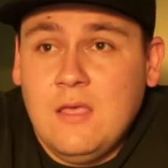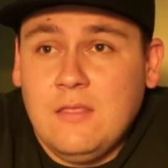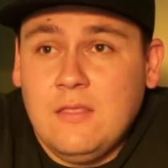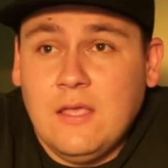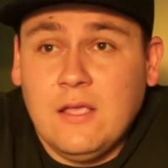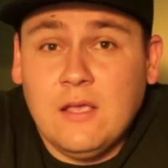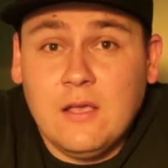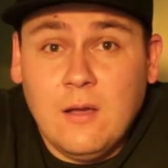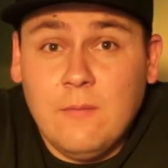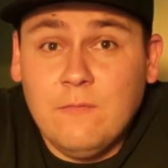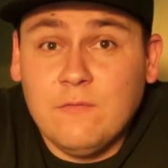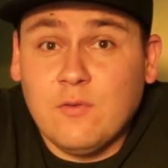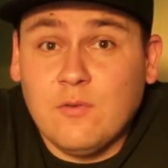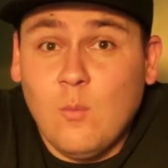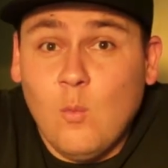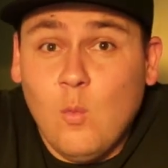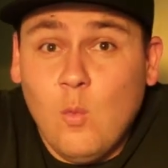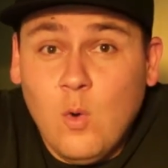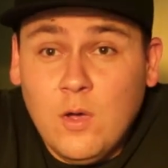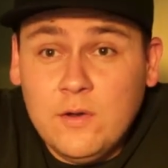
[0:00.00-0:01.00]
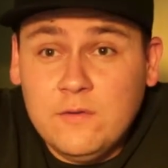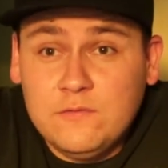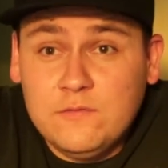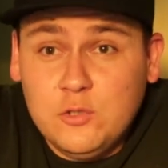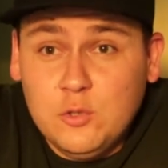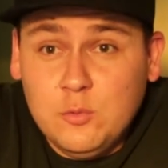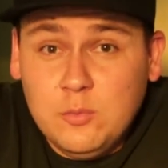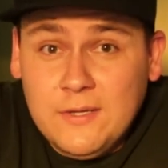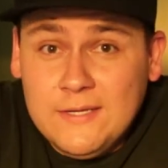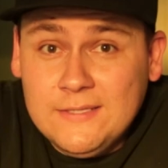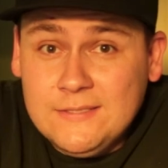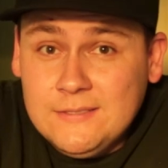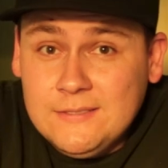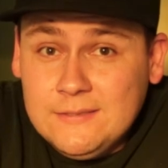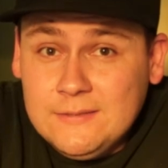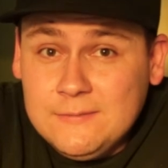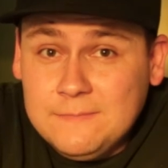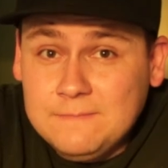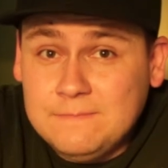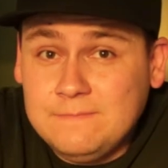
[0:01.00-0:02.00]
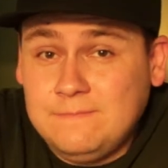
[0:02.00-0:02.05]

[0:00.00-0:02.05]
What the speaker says: They can come from one of two places,